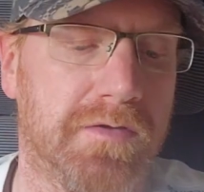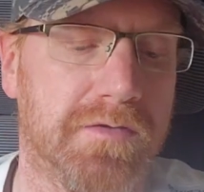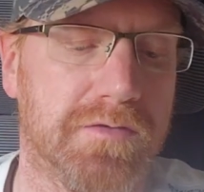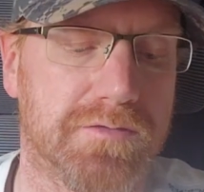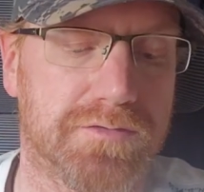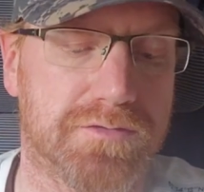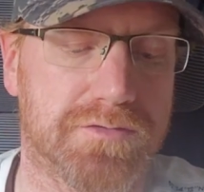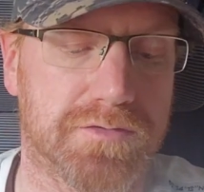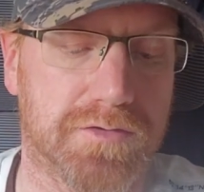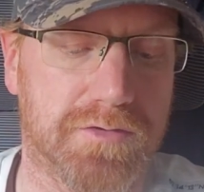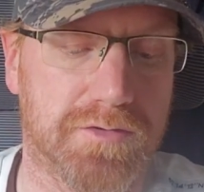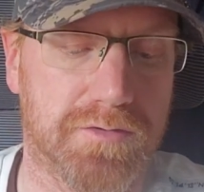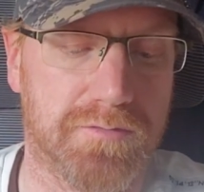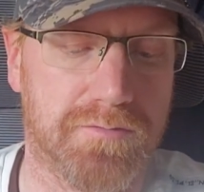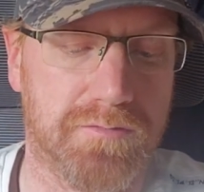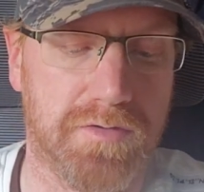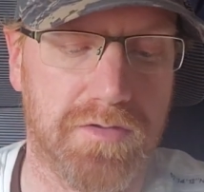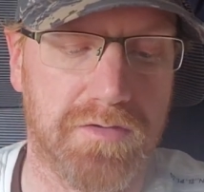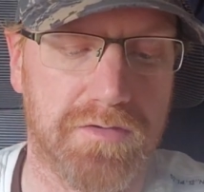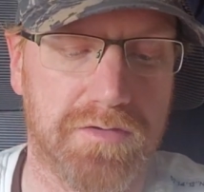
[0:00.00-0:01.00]
So
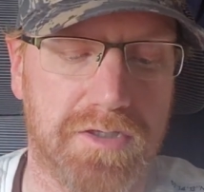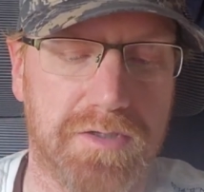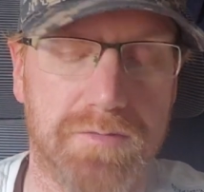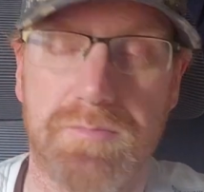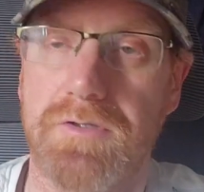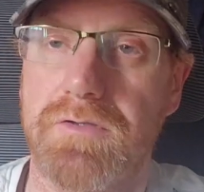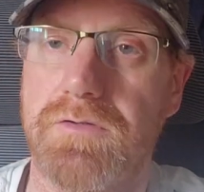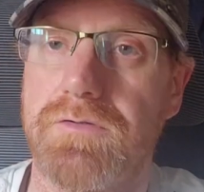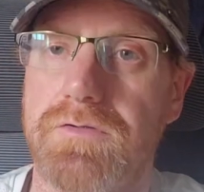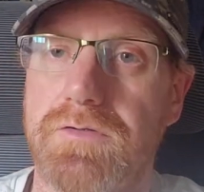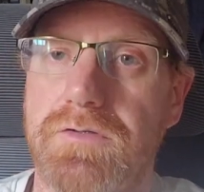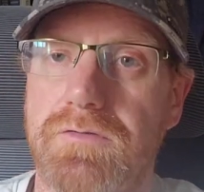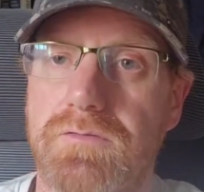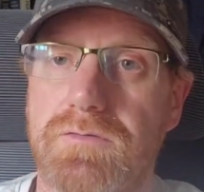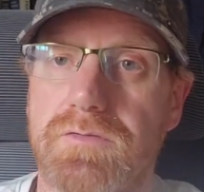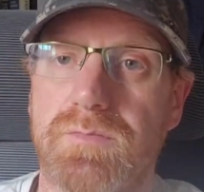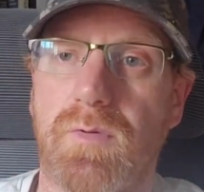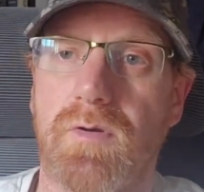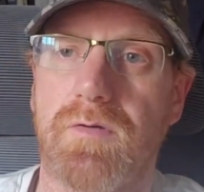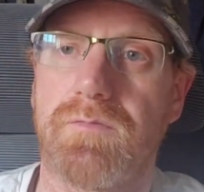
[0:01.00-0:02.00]
keep it glued to
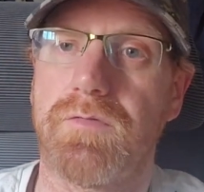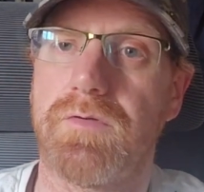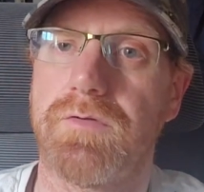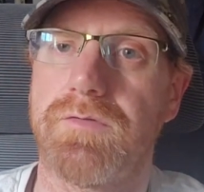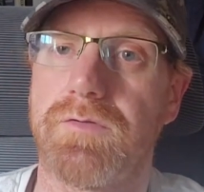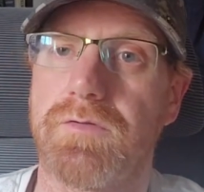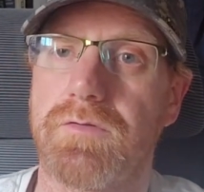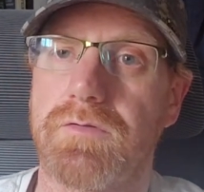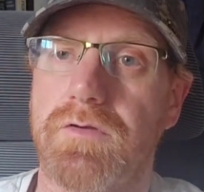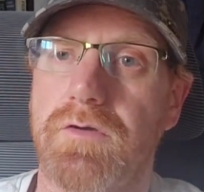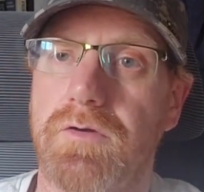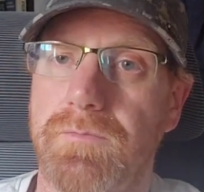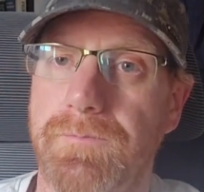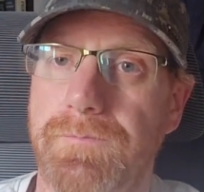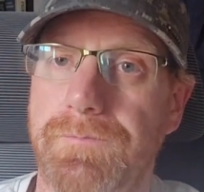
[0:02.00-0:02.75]
Coolsmartphone.com,